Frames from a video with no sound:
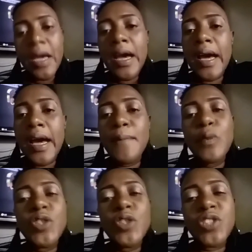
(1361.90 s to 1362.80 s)
We just
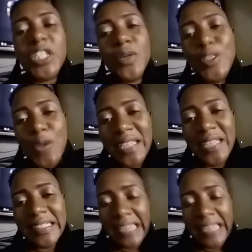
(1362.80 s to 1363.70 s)
want to extend
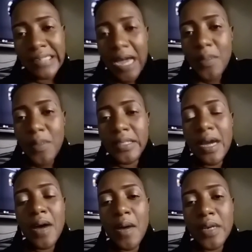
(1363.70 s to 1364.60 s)
our
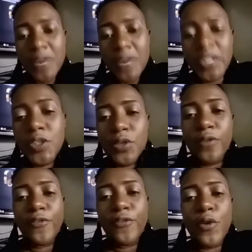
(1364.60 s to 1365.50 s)
gratitude
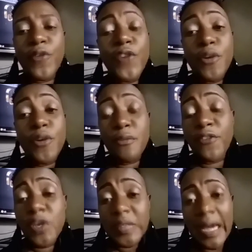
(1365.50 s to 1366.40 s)
for your
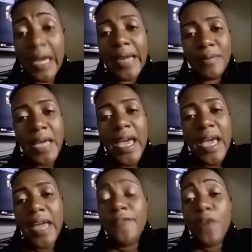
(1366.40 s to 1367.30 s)
time and
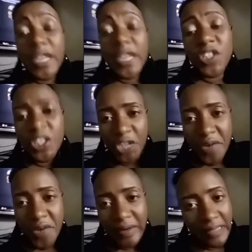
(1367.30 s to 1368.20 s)
for actually sharing
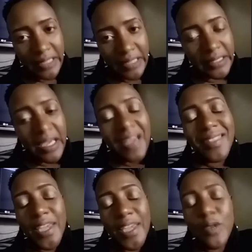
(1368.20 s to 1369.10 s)
this. Thank
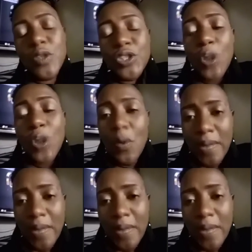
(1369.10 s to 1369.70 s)
you so much.